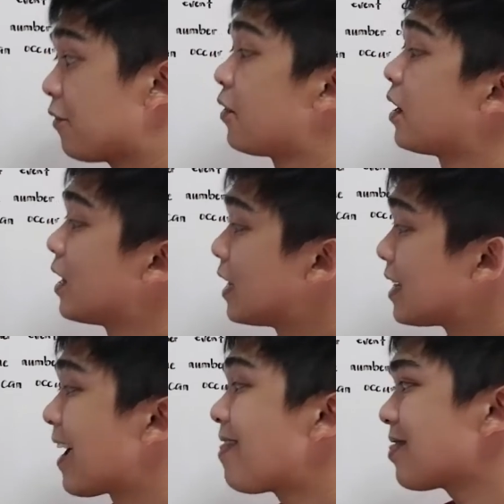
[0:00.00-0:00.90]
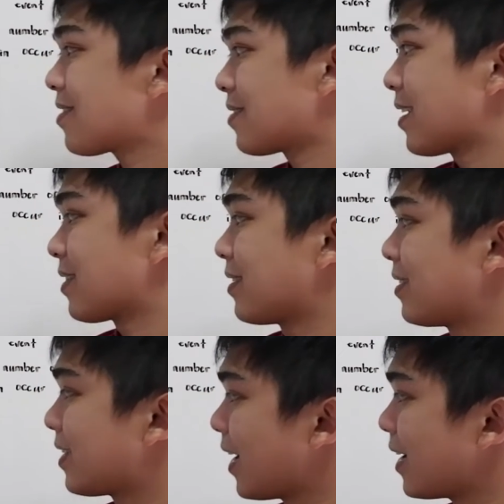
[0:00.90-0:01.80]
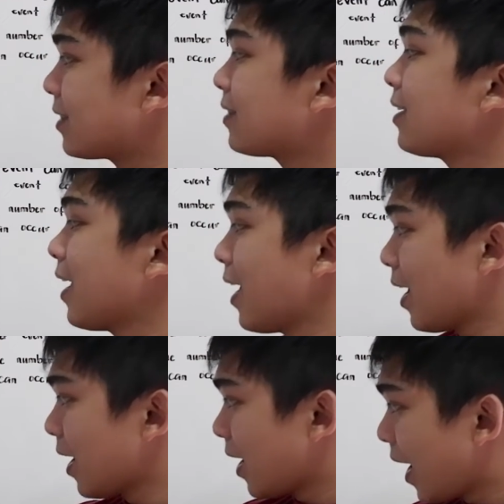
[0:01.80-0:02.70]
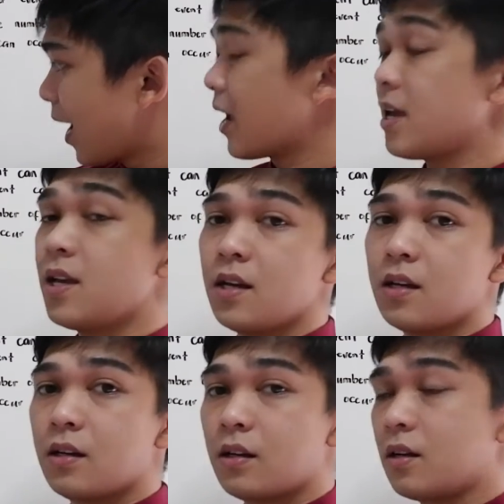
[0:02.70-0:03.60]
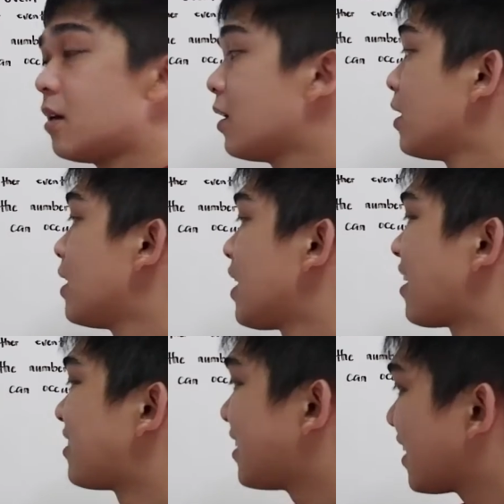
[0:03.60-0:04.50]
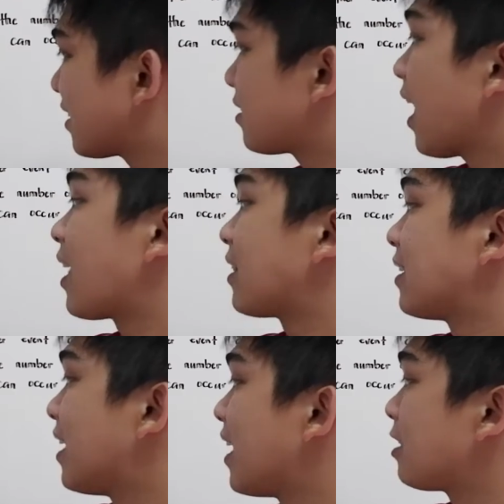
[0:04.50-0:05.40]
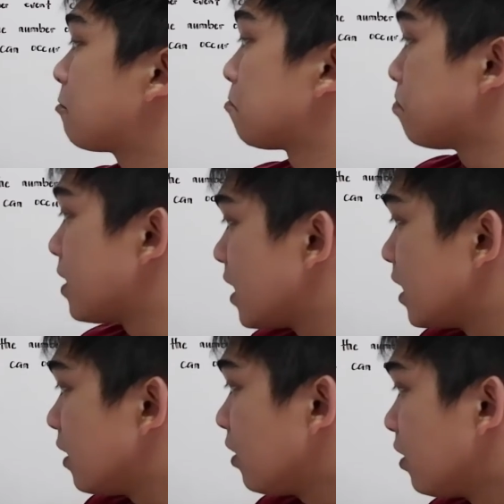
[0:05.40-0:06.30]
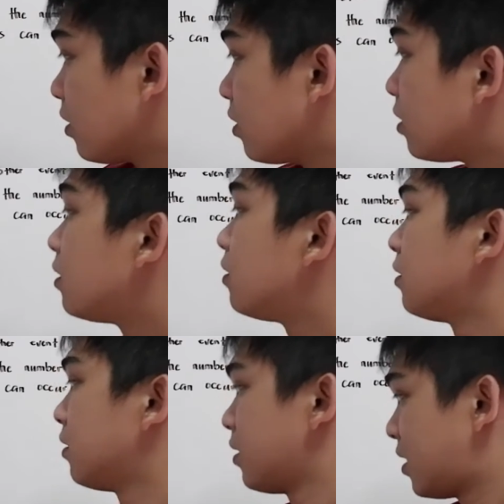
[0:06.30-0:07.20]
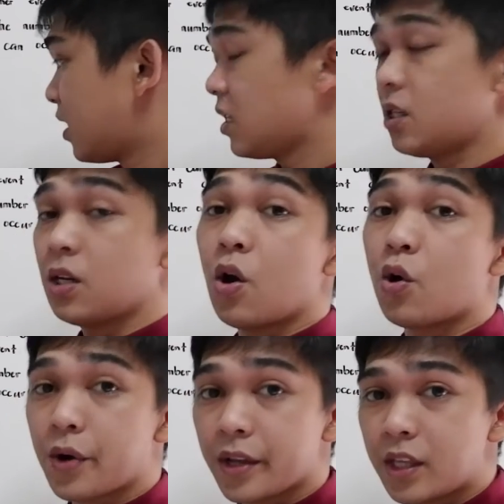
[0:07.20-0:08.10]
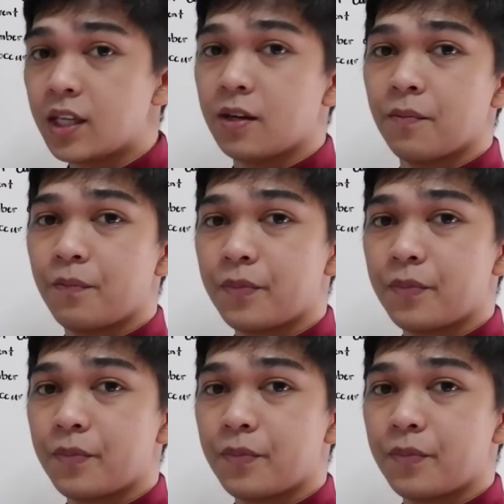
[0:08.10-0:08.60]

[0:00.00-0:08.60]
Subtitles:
If he enter at gate A, he exits at gate B, C, or D.